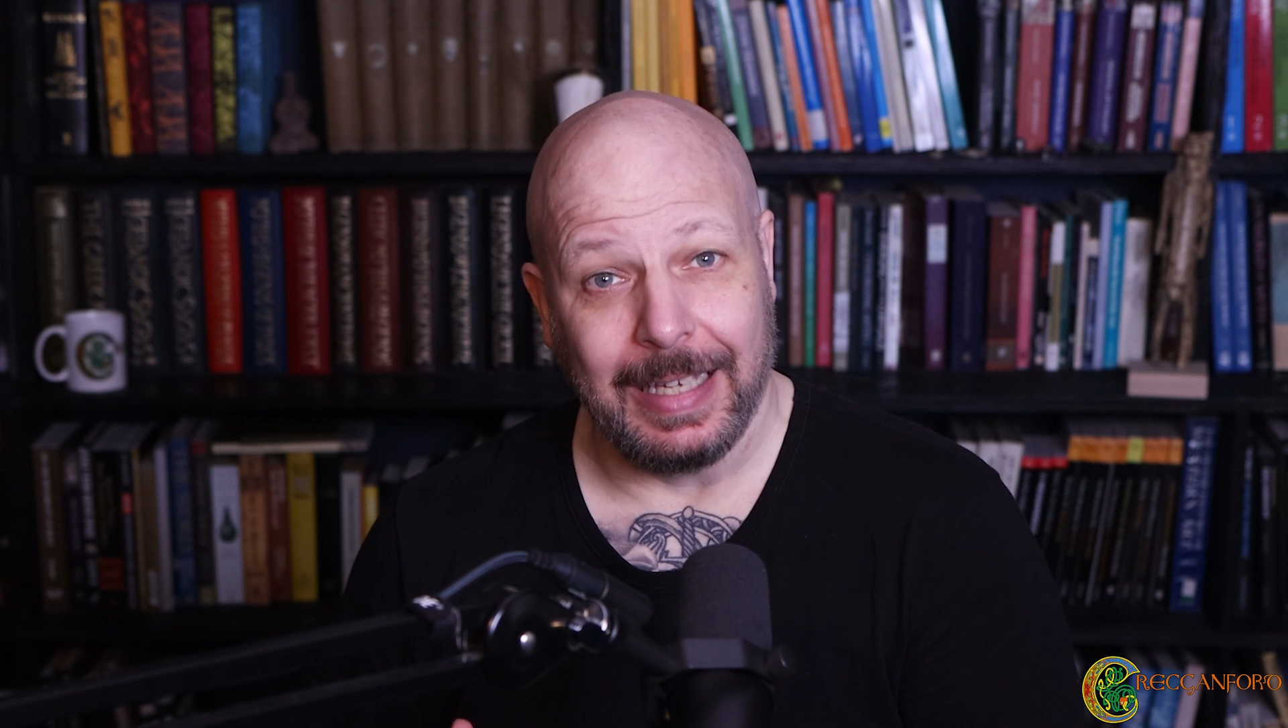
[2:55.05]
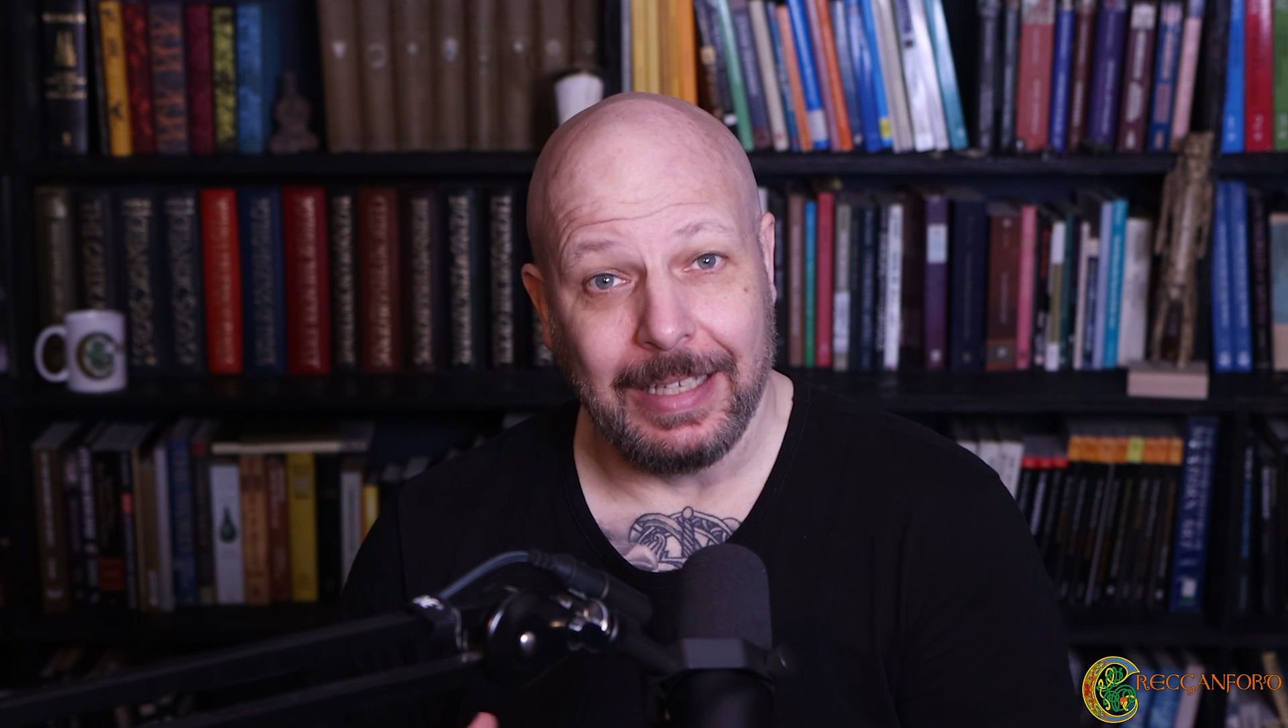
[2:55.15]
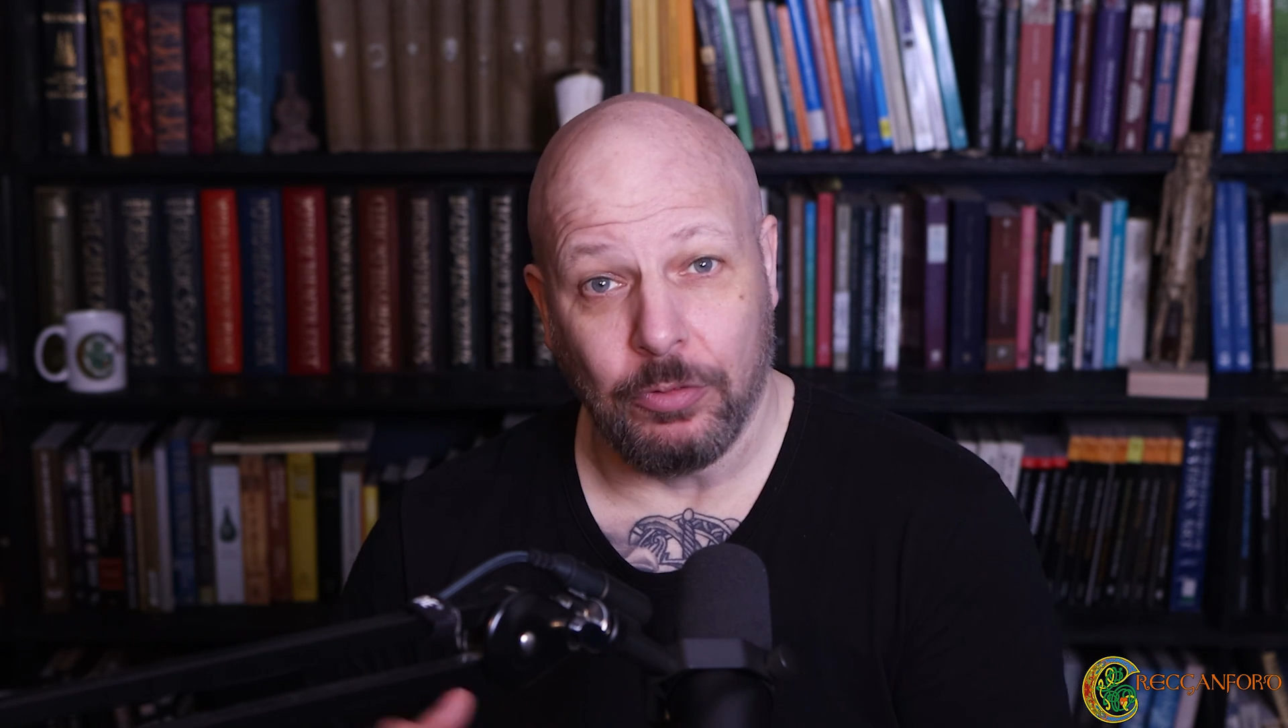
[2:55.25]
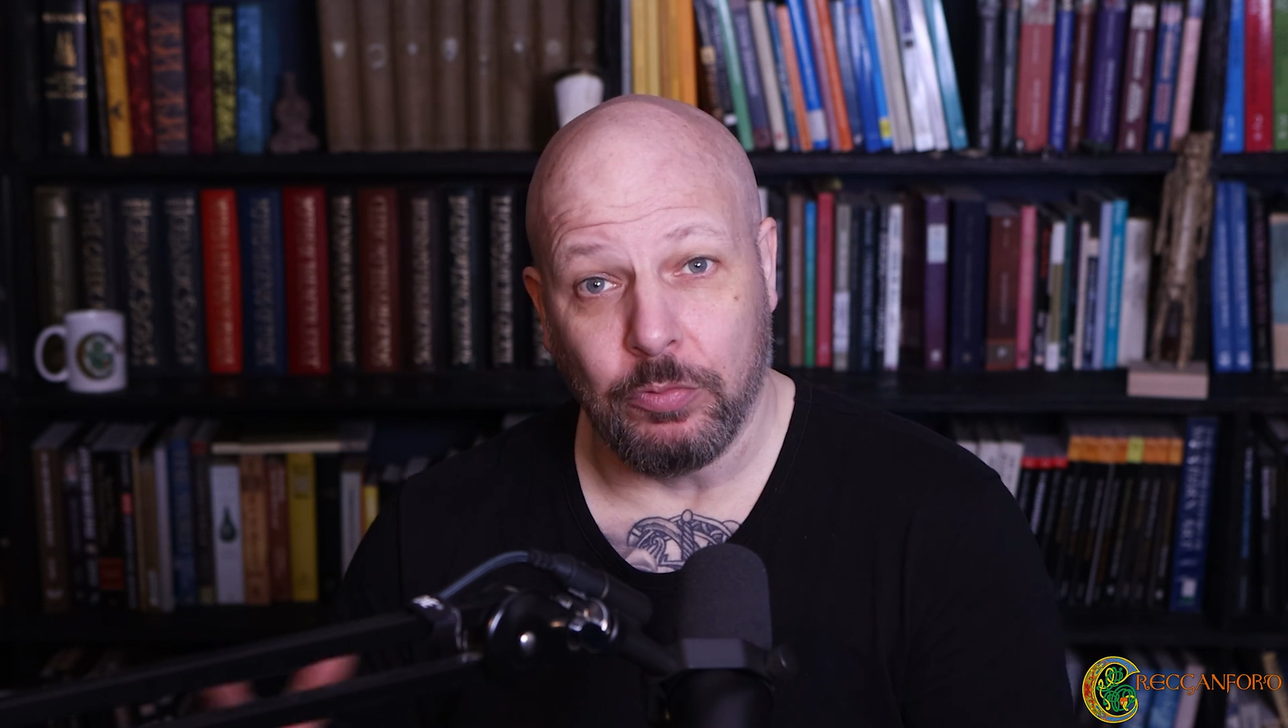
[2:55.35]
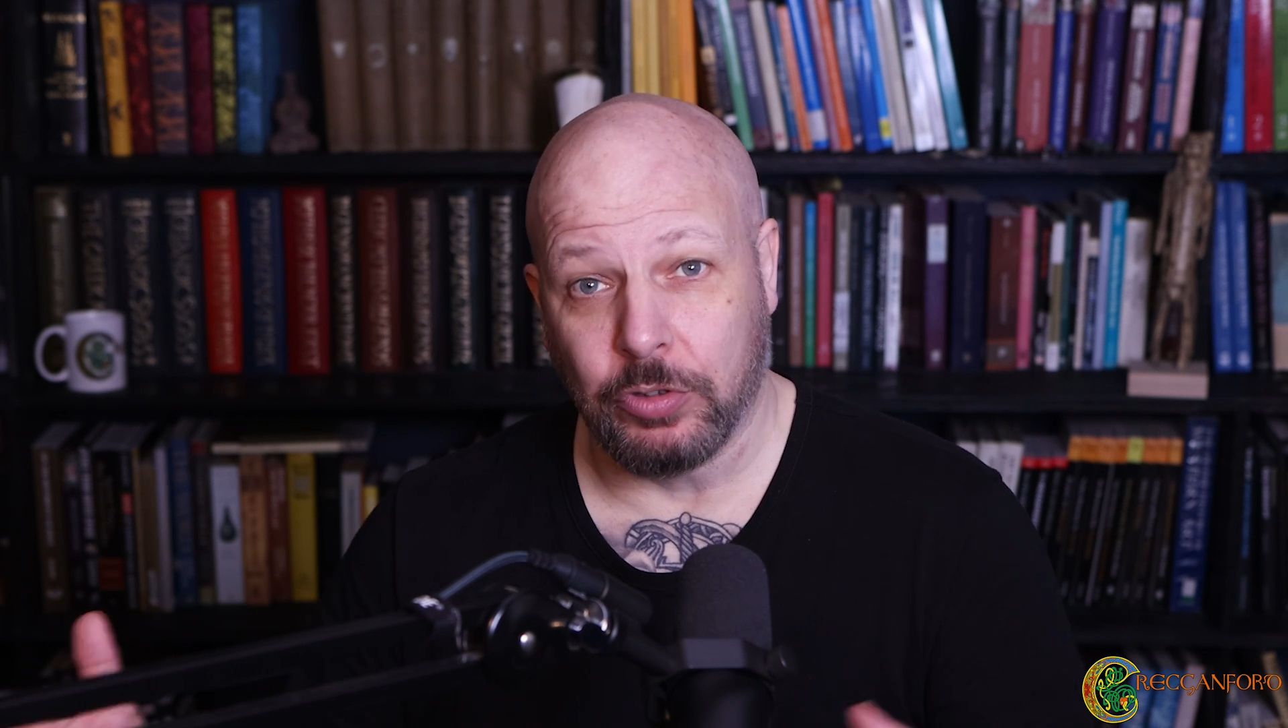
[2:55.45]

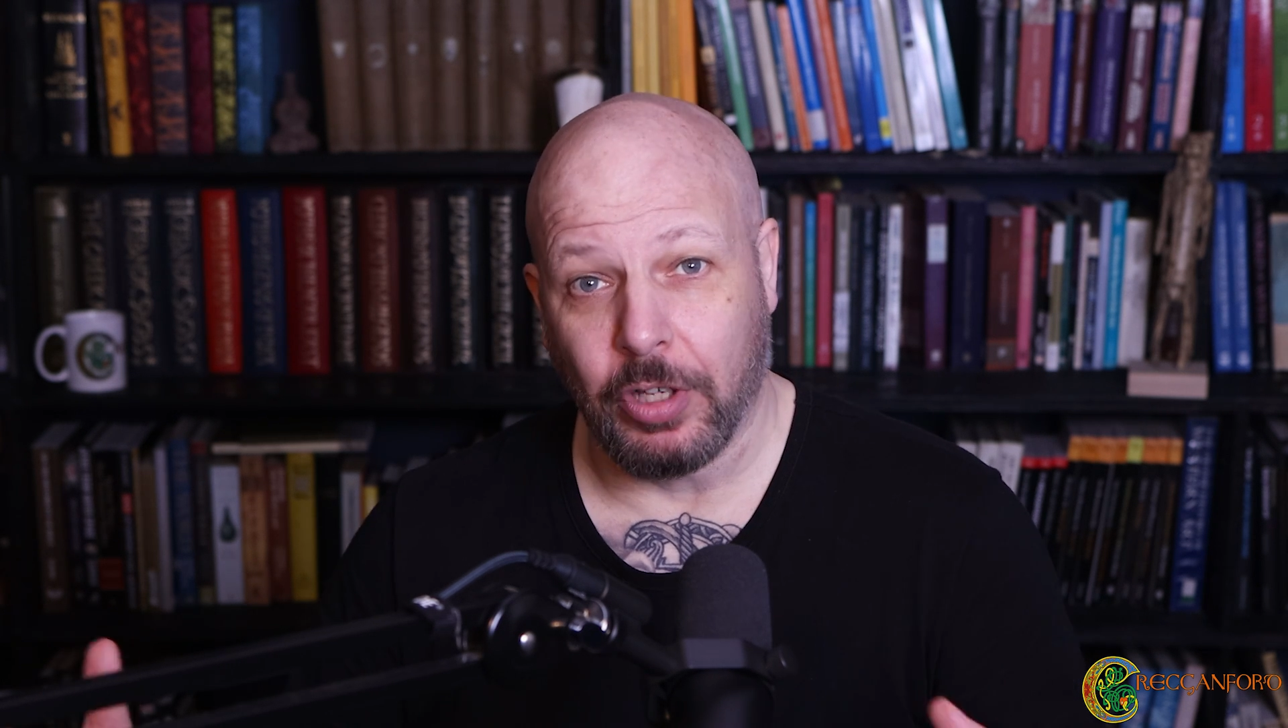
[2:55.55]
in all